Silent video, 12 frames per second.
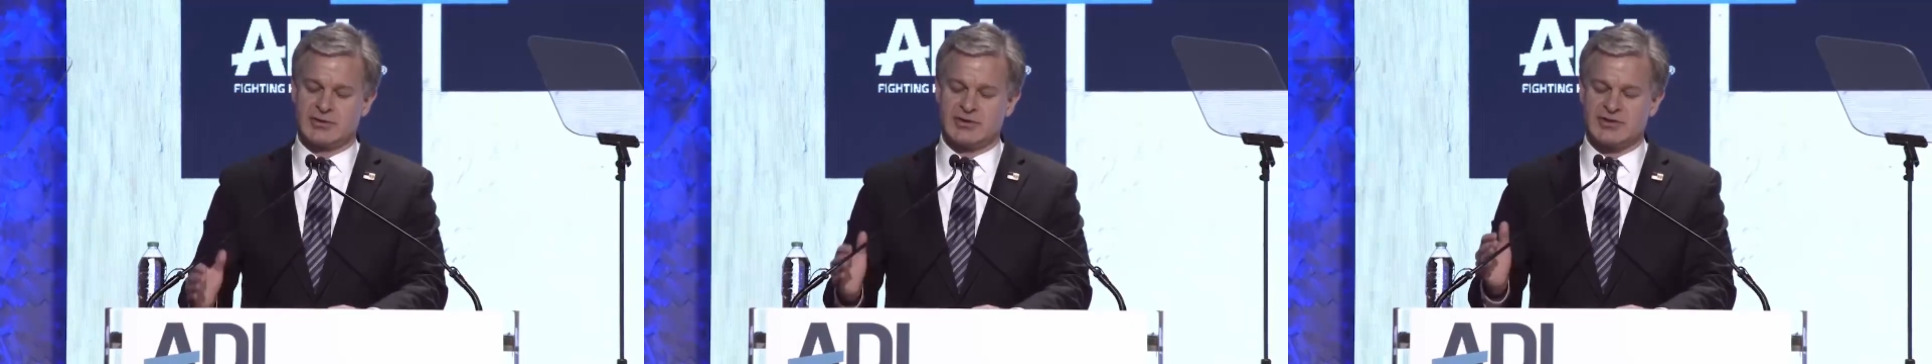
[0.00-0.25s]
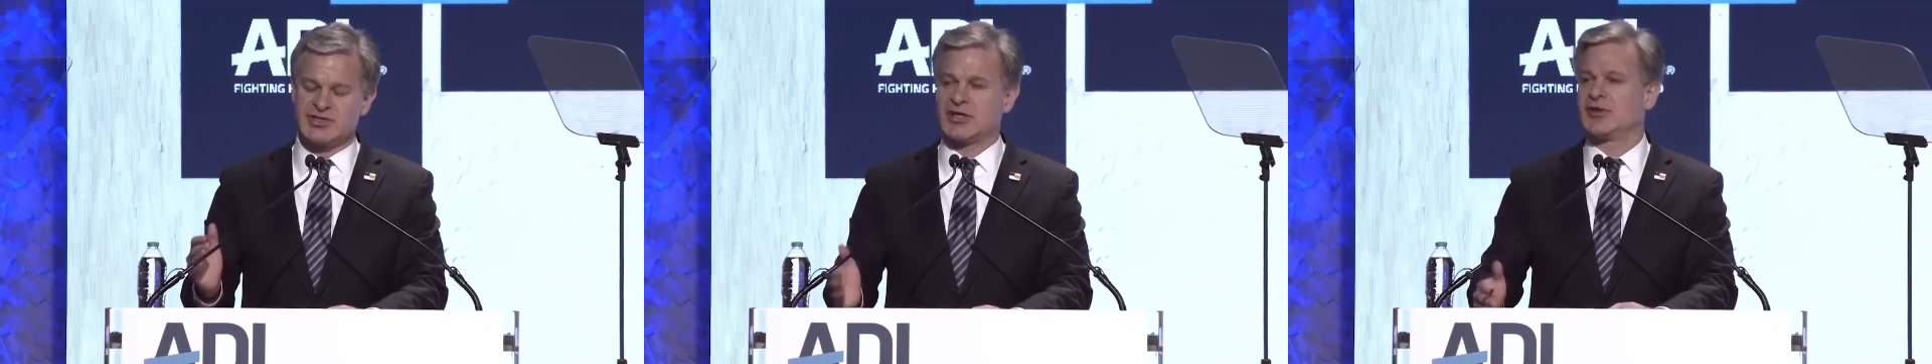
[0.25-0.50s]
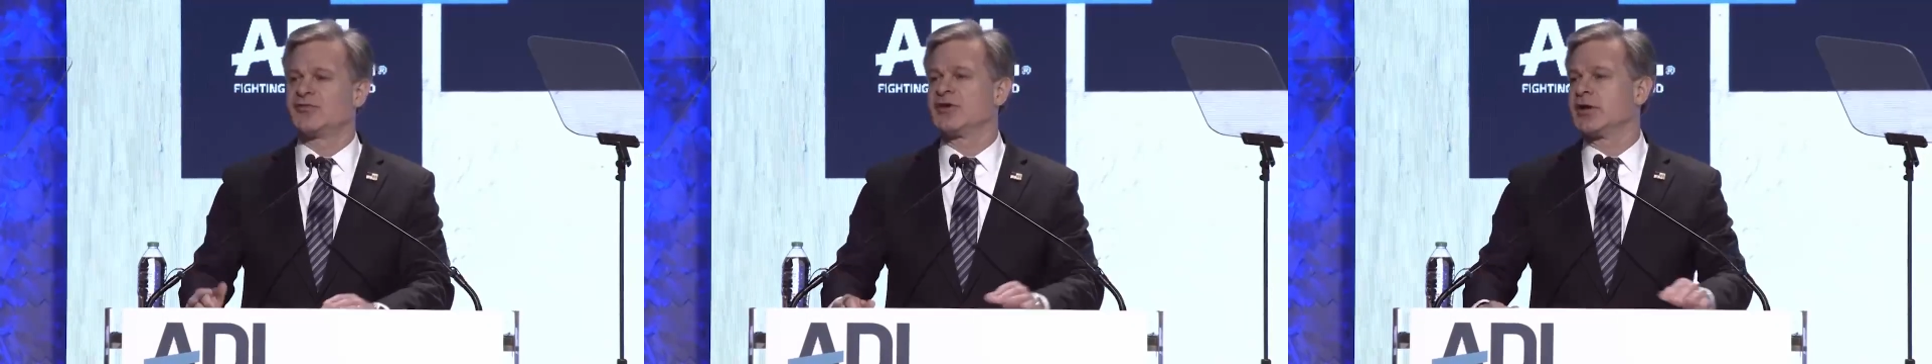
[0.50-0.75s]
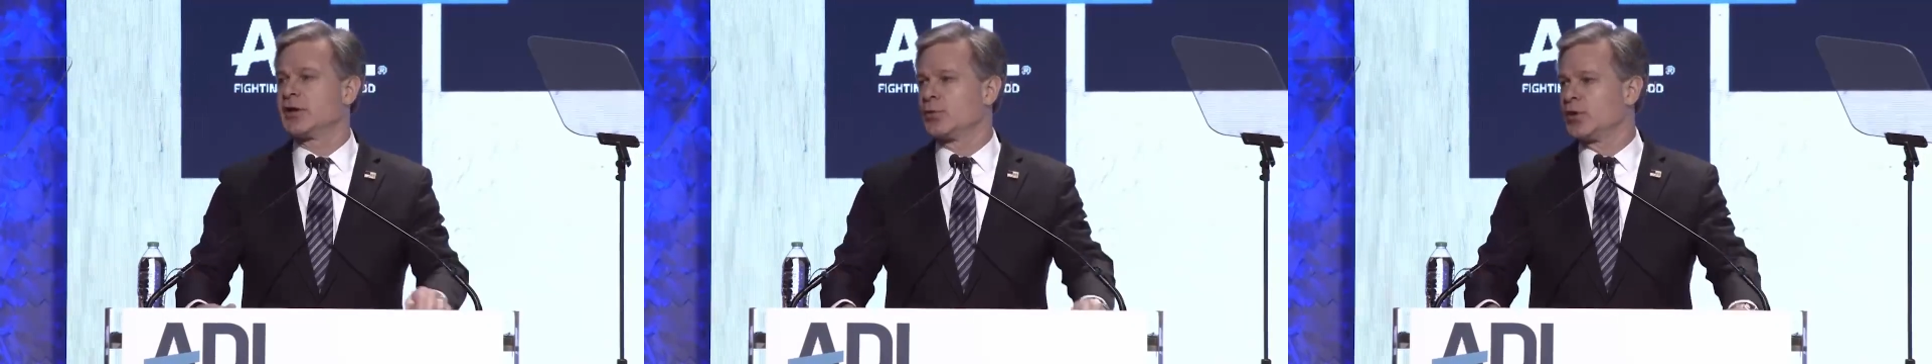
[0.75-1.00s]
gel
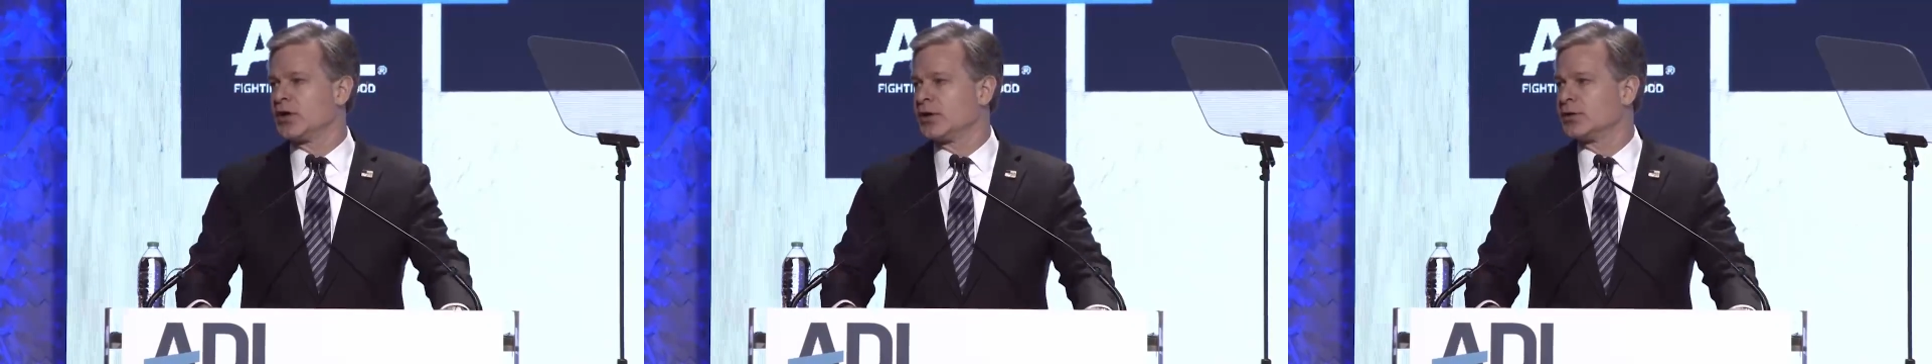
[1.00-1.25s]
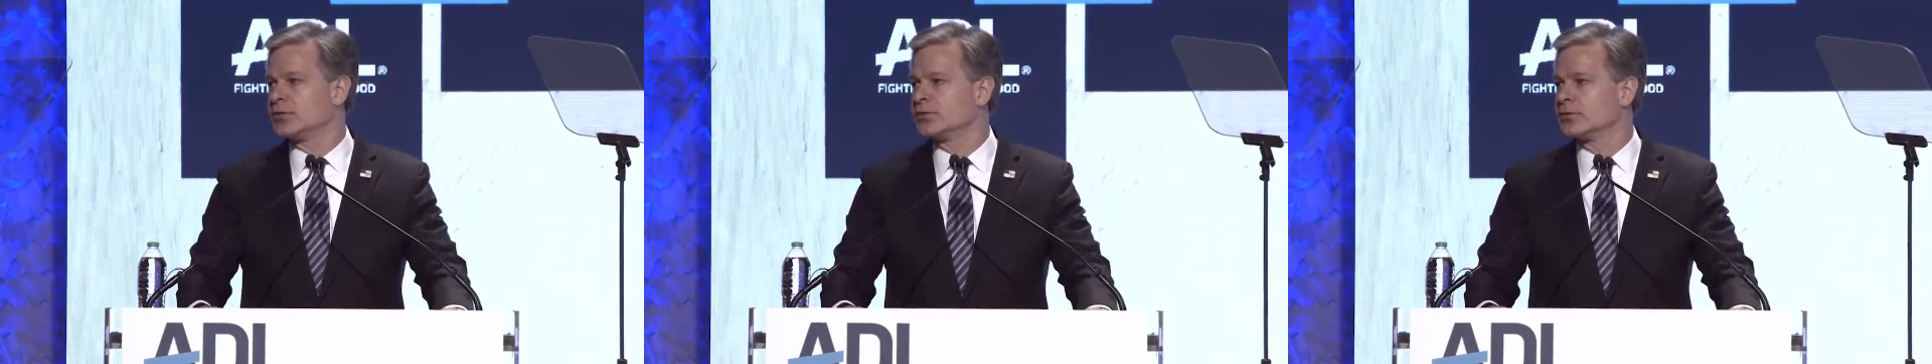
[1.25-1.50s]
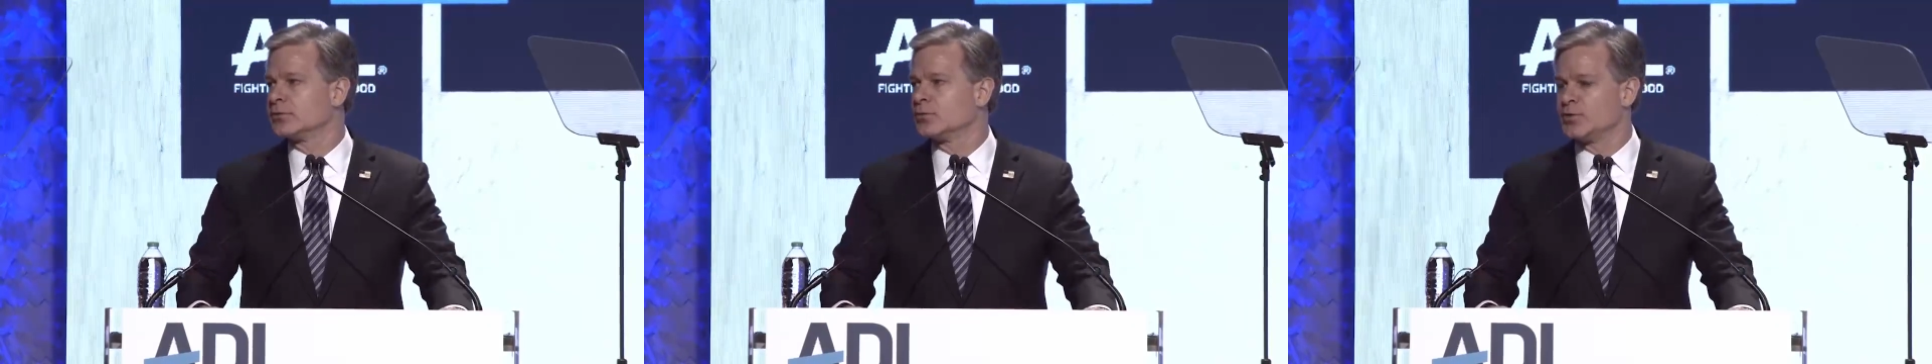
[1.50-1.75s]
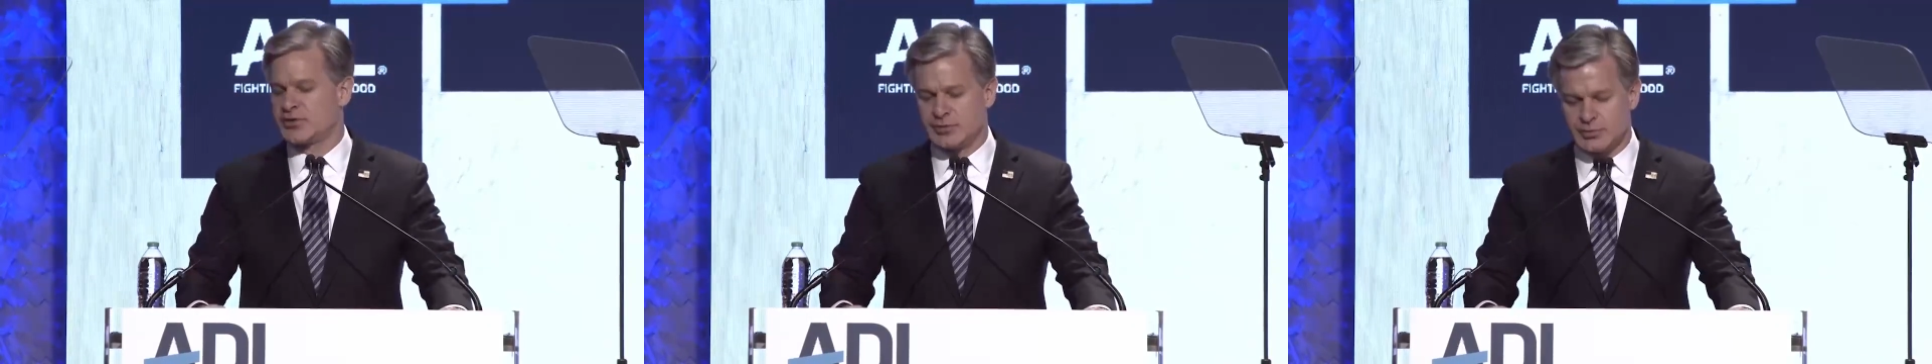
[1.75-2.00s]
very well
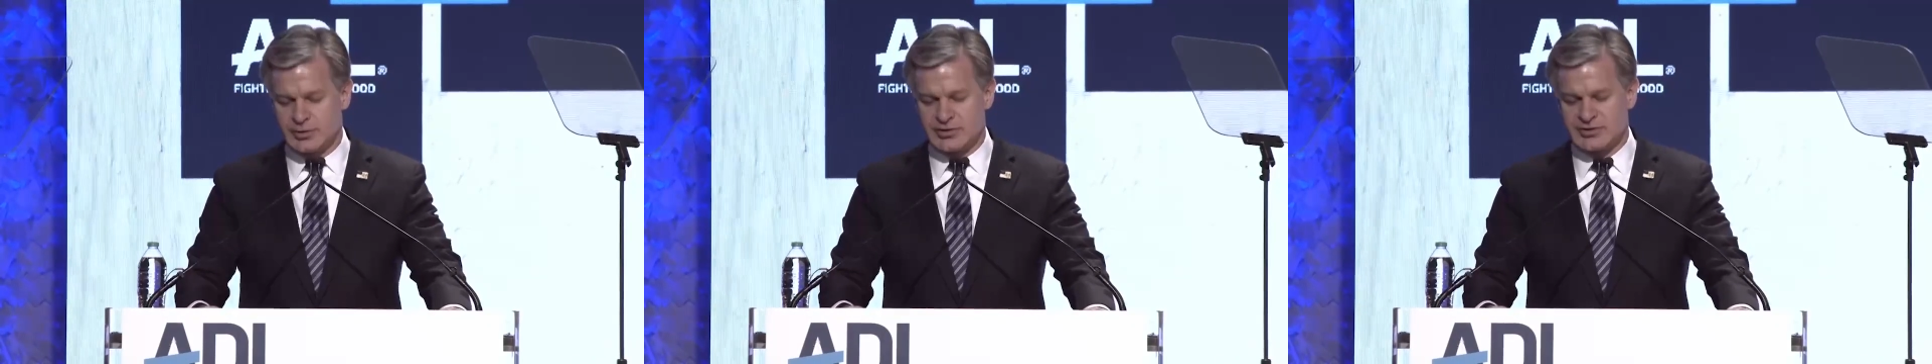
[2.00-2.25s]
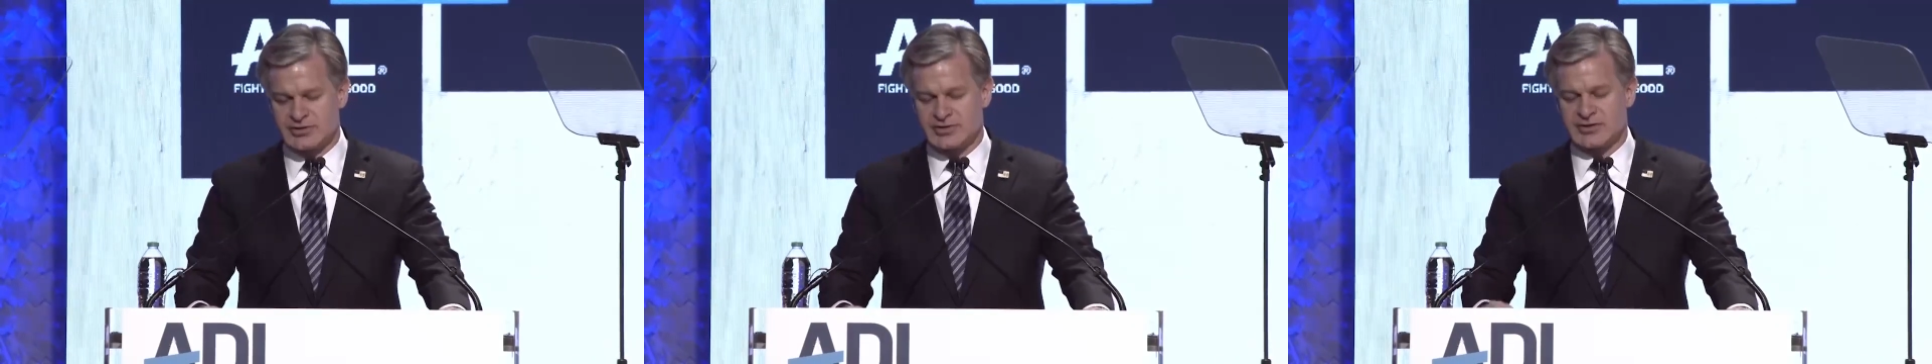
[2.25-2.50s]
with yours